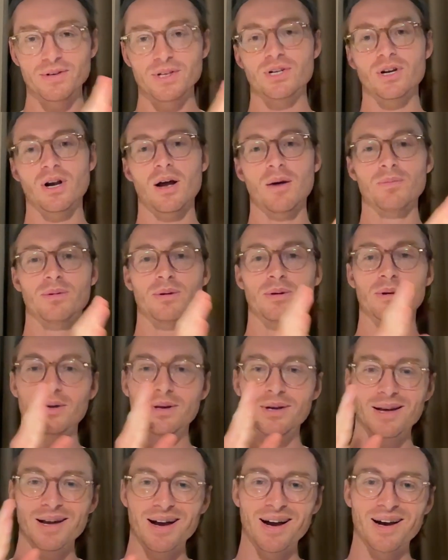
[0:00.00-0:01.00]
shop,
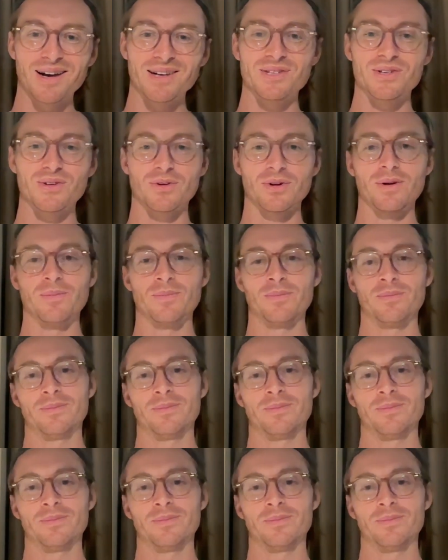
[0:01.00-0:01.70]
ice cream.